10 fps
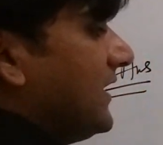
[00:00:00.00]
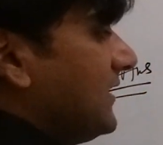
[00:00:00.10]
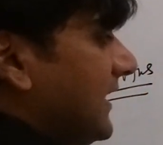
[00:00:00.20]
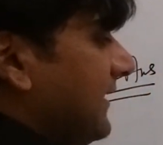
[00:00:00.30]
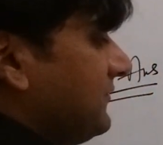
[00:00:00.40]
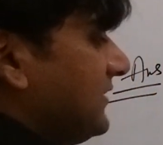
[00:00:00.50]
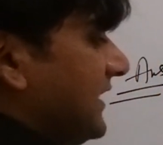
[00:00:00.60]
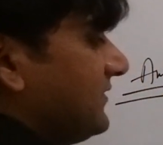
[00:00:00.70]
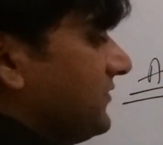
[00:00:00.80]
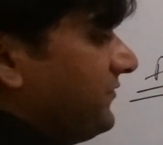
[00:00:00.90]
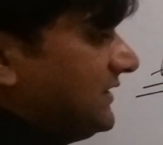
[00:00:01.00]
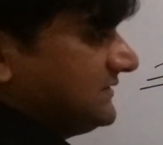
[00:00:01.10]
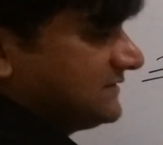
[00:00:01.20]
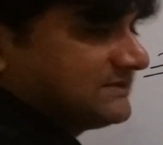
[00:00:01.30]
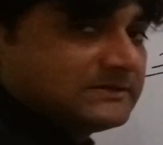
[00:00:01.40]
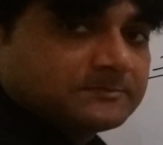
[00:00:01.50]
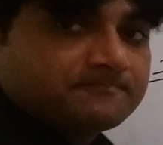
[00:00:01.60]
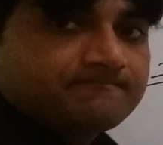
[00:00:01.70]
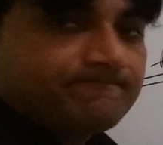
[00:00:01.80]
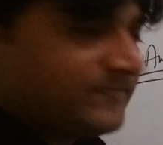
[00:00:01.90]
again I have to take difference.
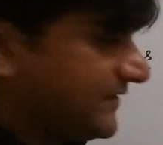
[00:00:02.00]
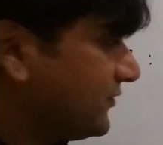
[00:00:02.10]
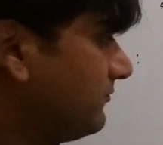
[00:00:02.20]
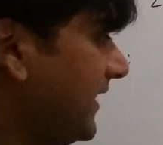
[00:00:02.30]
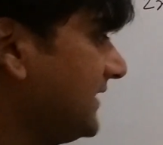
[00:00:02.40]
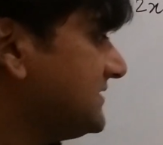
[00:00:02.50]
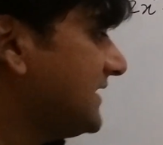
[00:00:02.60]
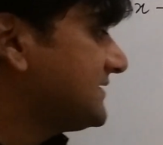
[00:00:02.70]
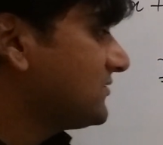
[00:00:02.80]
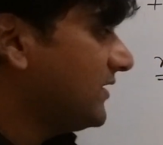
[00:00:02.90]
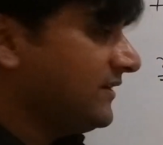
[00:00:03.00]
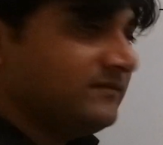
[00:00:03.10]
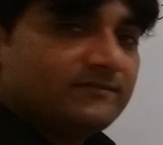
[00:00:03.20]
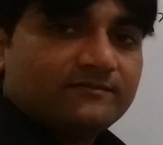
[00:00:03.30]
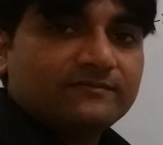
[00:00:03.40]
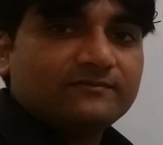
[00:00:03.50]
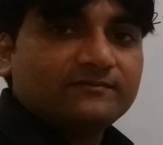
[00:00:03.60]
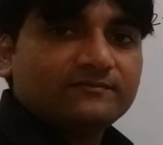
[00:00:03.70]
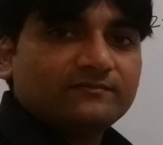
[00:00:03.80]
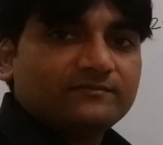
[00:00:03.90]
So minus x square
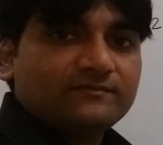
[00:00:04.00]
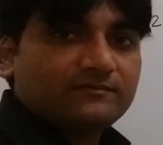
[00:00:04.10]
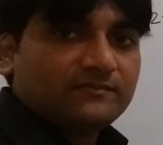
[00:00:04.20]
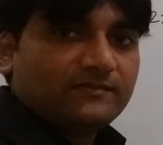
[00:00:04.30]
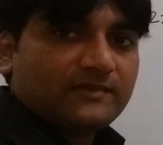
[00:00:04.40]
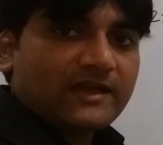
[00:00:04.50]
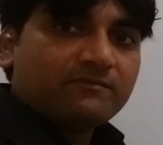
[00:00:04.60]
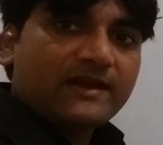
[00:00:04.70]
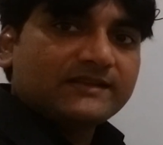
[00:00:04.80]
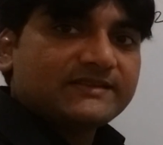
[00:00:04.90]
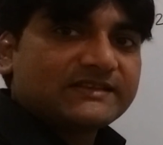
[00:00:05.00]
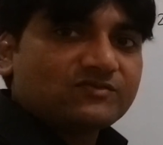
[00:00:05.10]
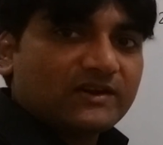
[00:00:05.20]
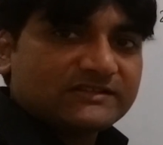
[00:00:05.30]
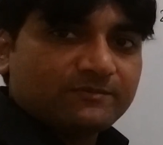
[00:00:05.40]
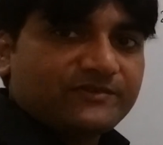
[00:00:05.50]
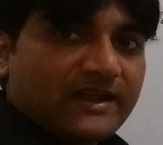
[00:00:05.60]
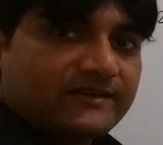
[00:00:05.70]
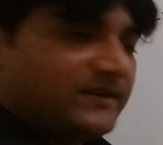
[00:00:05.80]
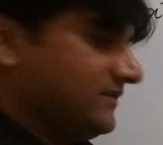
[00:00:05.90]
and minus x square
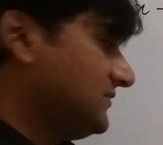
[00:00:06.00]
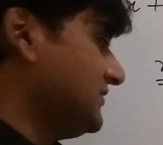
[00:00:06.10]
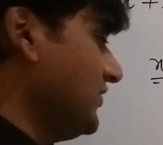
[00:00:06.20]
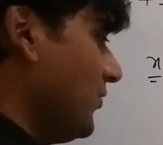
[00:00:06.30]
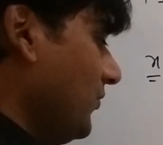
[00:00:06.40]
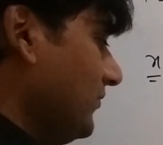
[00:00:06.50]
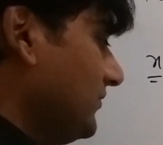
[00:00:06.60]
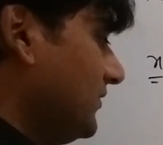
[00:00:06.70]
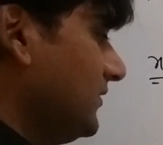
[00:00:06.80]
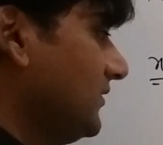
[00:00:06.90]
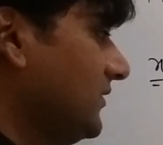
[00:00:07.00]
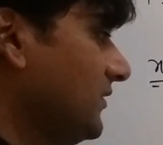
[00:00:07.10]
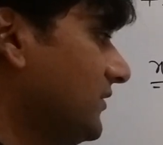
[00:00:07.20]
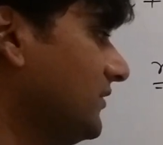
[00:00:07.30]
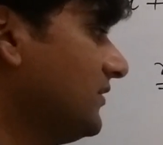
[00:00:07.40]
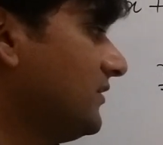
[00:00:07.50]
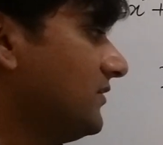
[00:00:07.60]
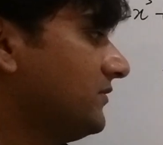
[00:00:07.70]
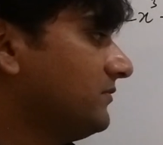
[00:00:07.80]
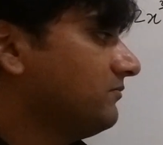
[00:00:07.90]
subtracted, 0.
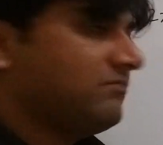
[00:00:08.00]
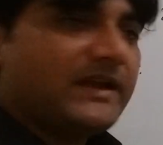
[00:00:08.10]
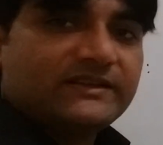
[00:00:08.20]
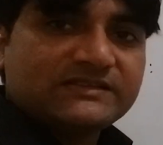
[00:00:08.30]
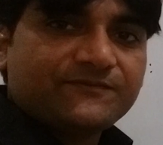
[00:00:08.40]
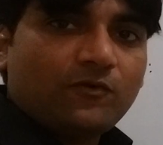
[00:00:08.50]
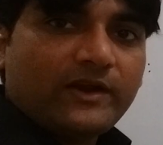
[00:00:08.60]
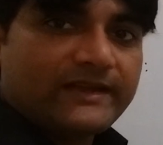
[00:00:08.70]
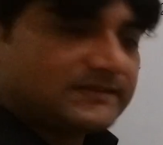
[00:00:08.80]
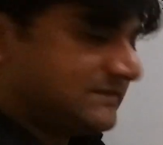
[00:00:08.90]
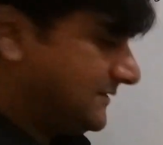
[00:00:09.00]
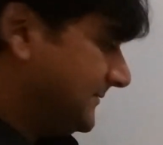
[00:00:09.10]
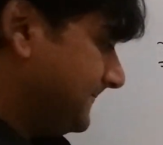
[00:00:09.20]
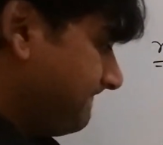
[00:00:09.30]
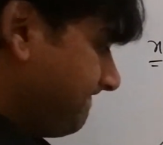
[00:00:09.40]
Minus 4x